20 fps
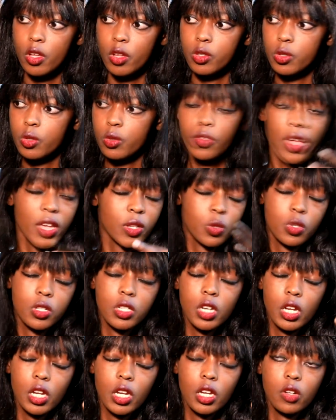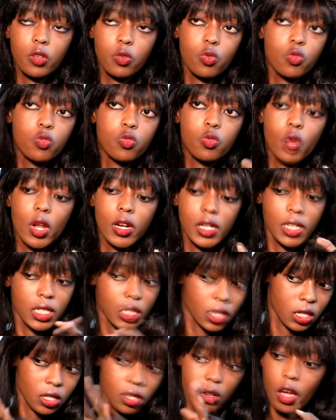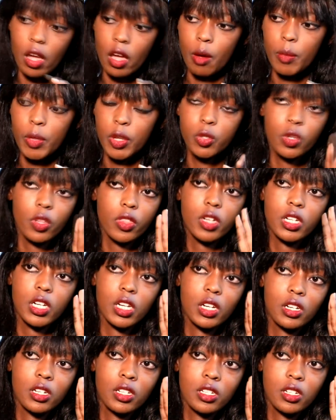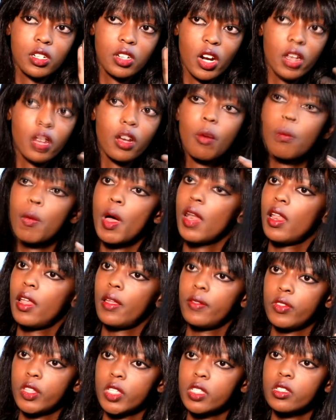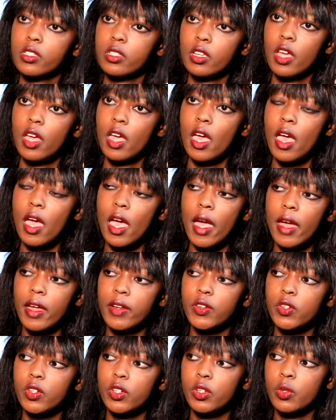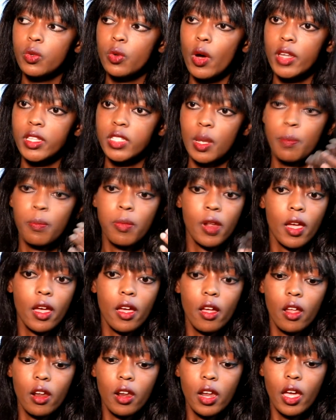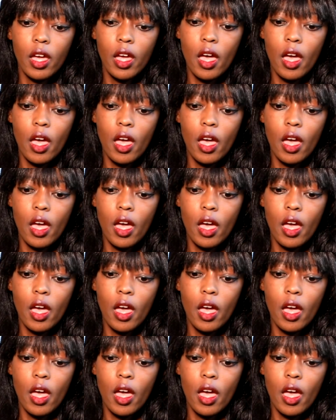So that's what I do to at least make sure that I strike a balance. And as a player,